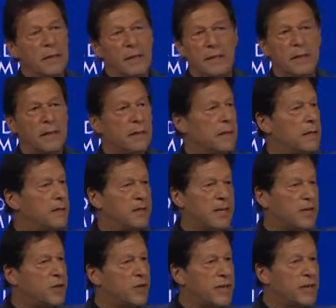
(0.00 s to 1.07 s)
in
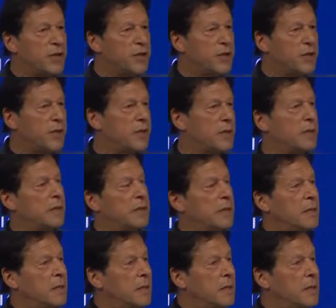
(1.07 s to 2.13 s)
Central Asia.
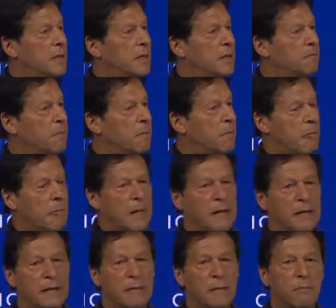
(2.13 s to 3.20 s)

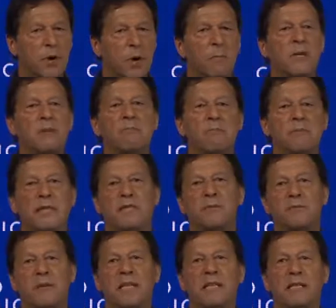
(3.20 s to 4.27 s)
And the moment there's
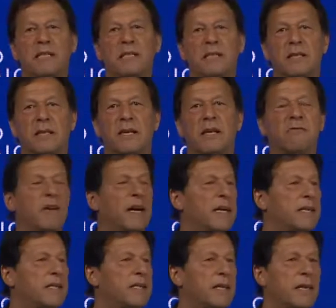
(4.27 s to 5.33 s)
peace in
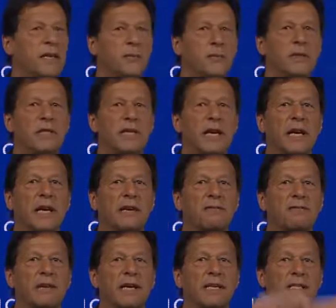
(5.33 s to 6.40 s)
Afghanistan, we then
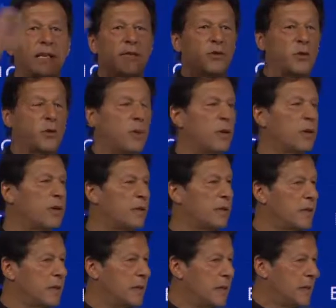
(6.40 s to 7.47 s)
have access to all
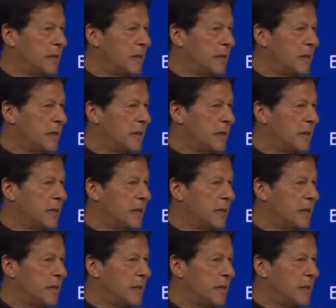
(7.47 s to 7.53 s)
the